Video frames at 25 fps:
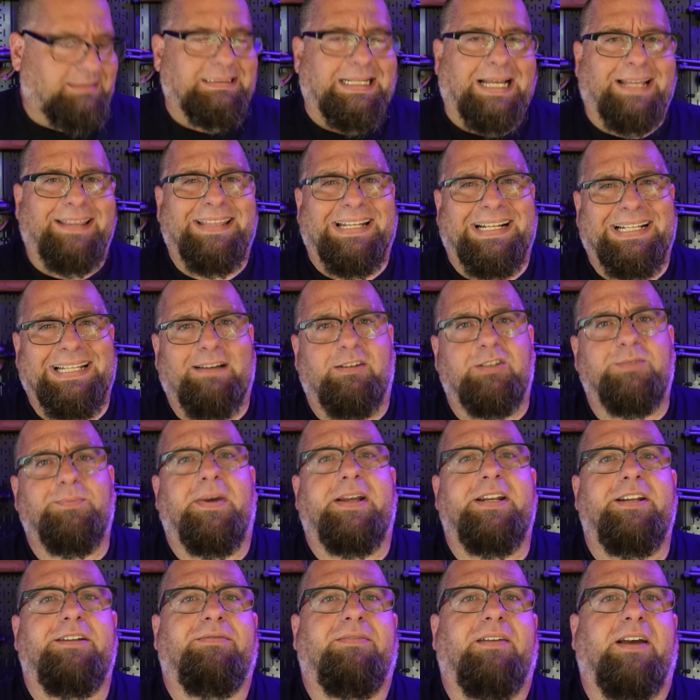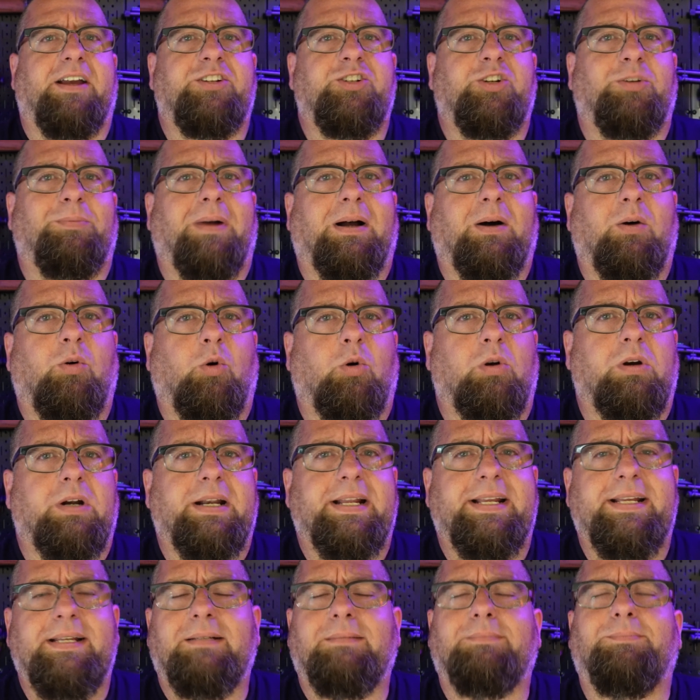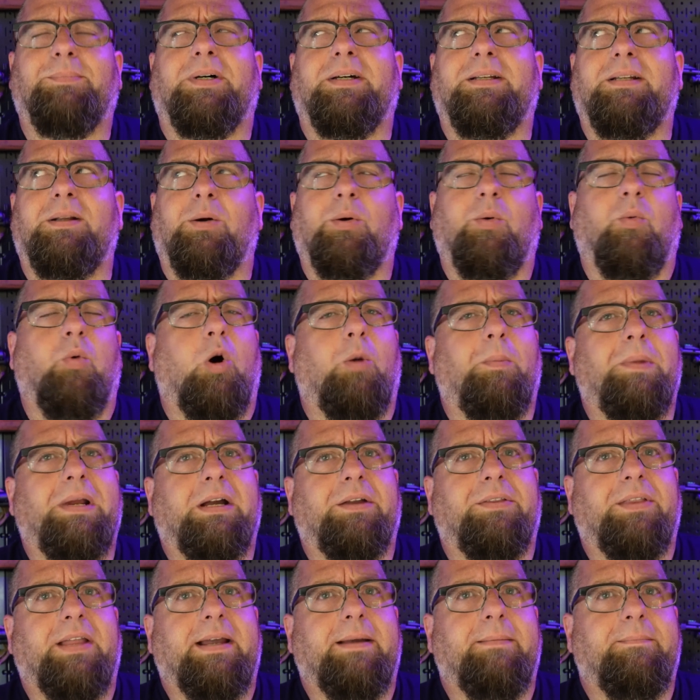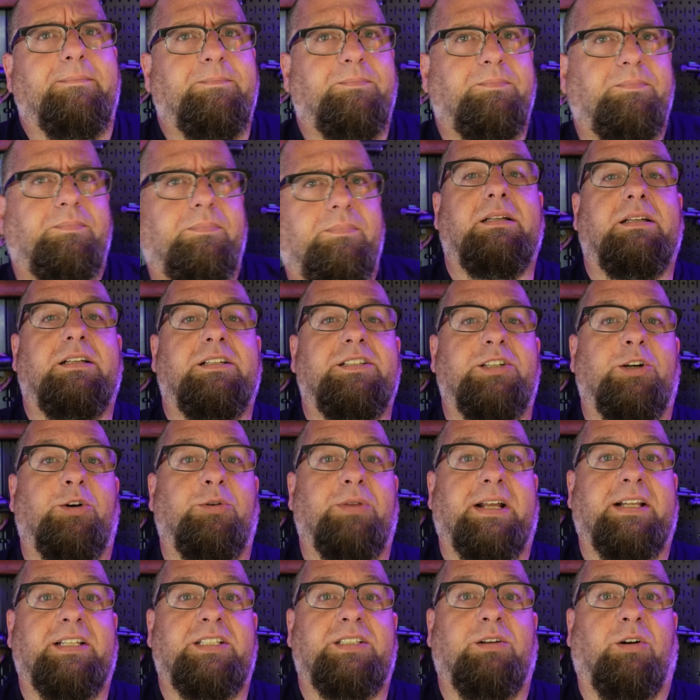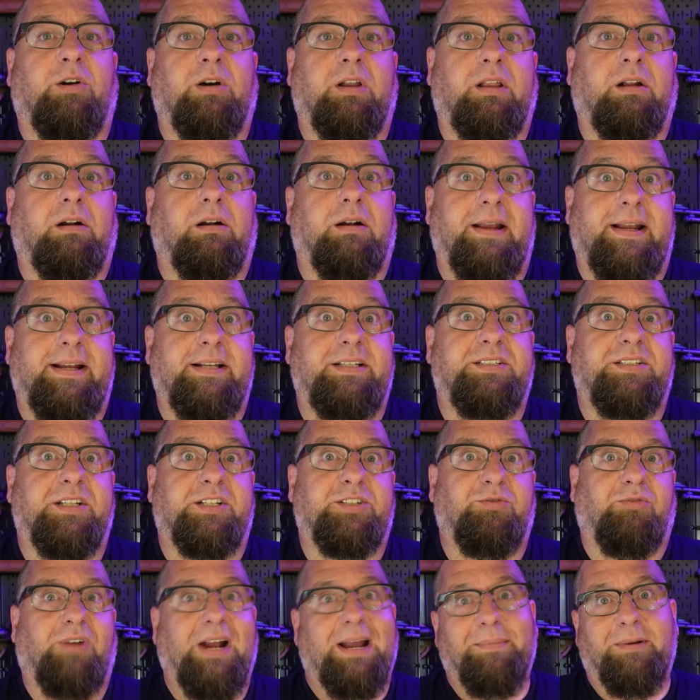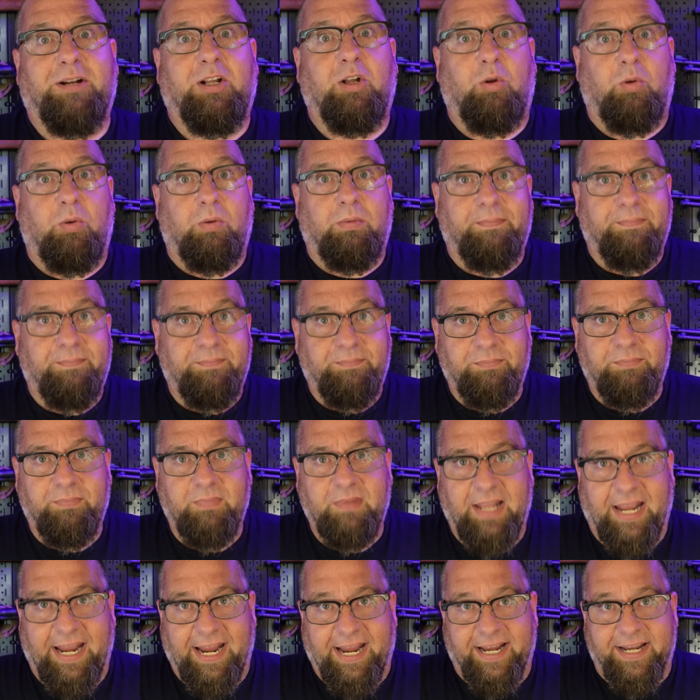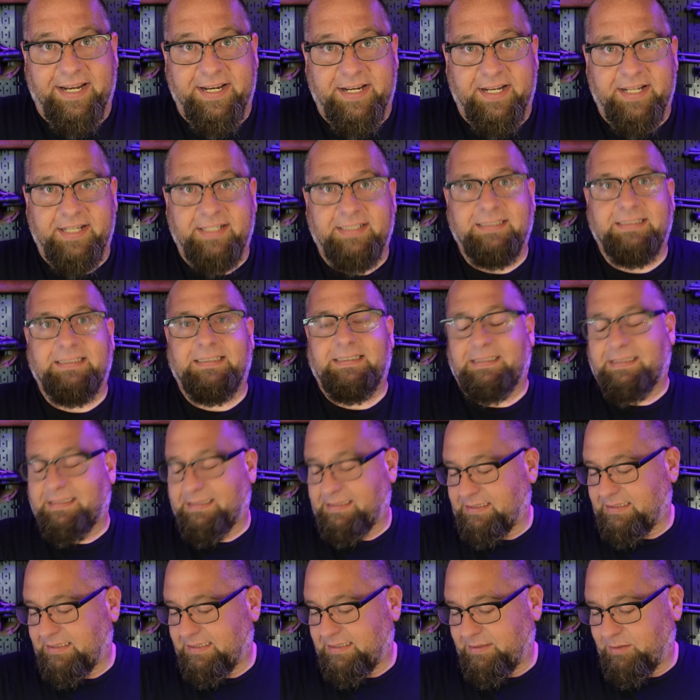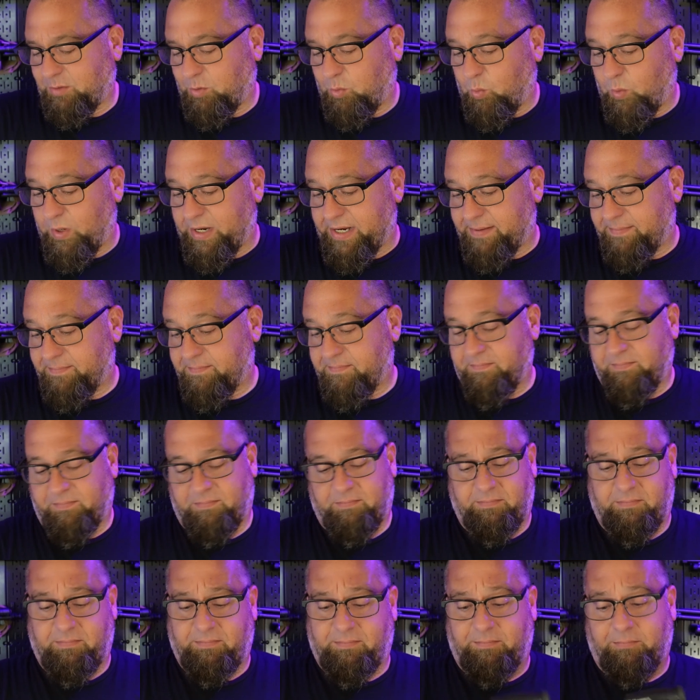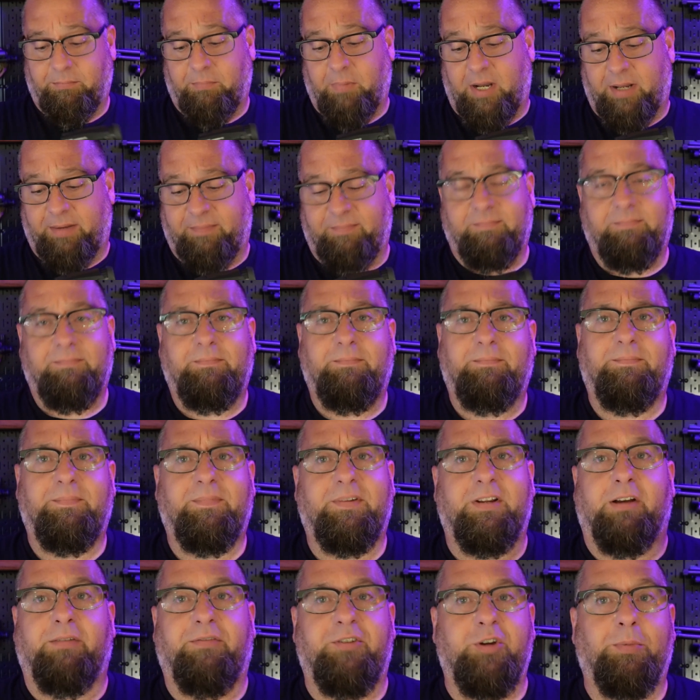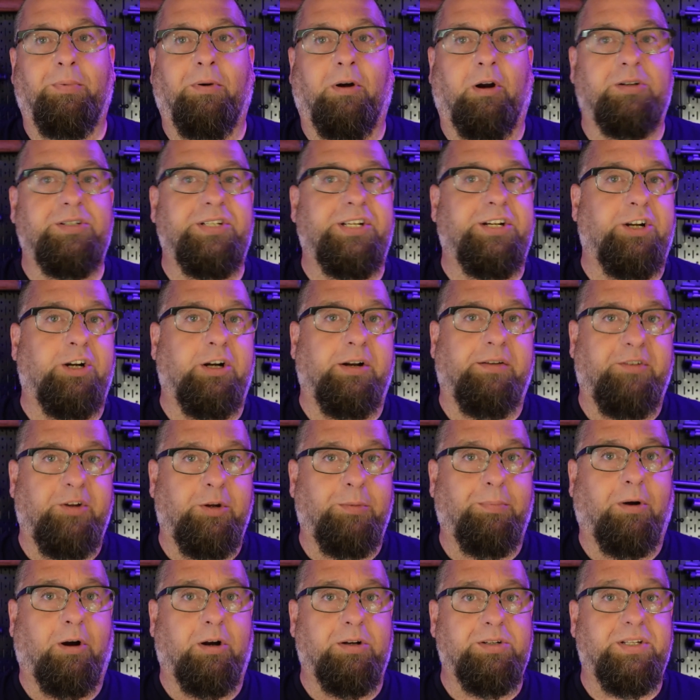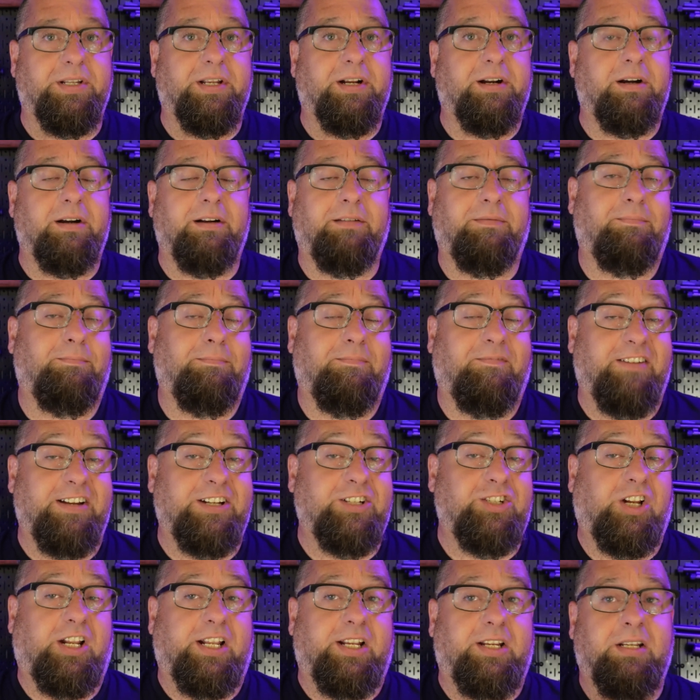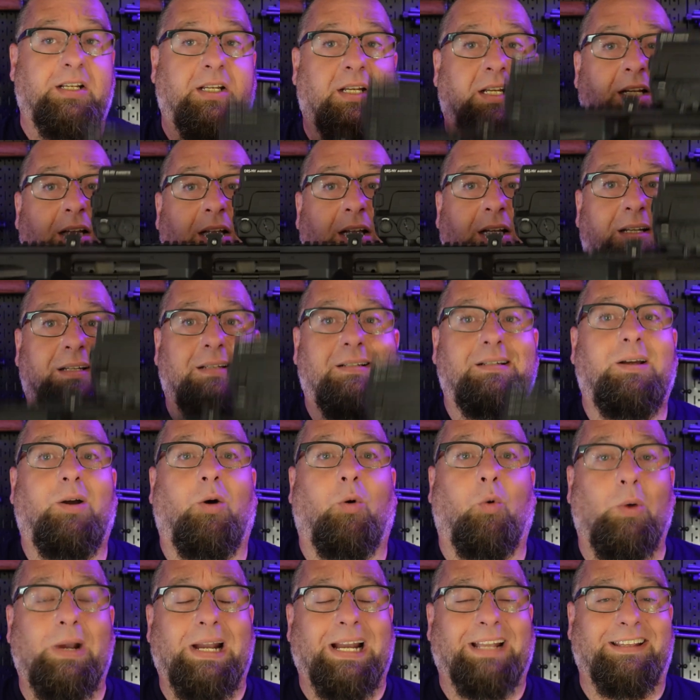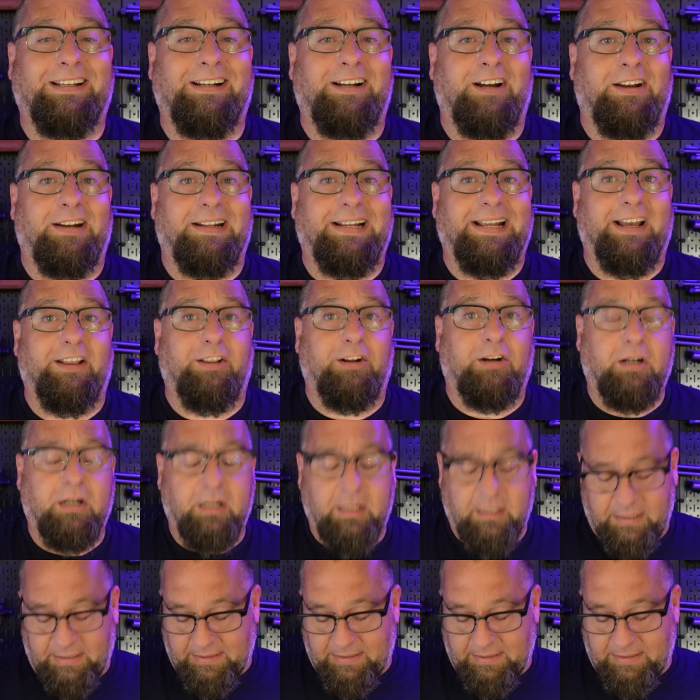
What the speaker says: I think that was manufactured by Hornady, but don't quote me on that. So that started our 8.6 rabbit hole. And we bought a few parts here and a few parts there, and eventually we got the gun together.